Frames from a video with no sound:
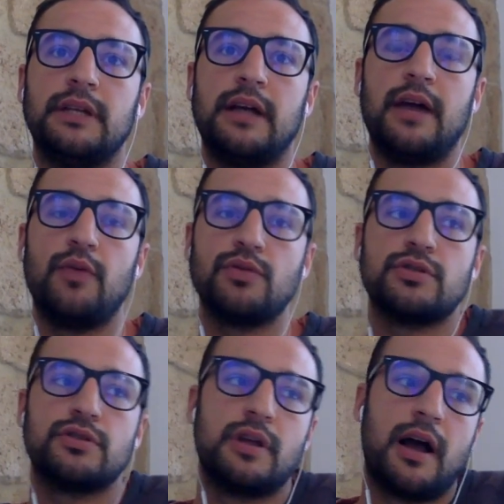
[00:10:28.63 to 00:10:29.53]
I
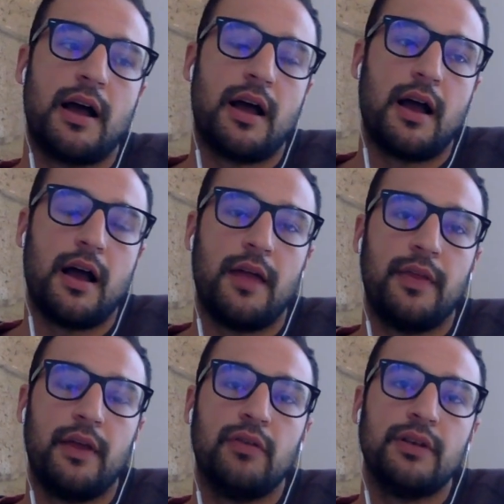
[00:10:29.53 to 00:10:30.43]
was
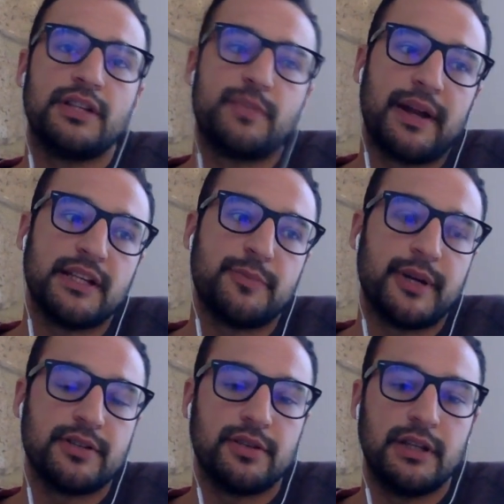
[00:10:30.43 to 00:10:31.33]
the only Spanish
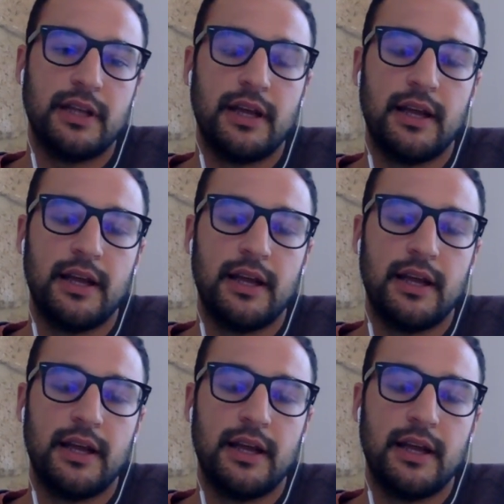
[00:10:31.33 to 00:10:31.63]
person in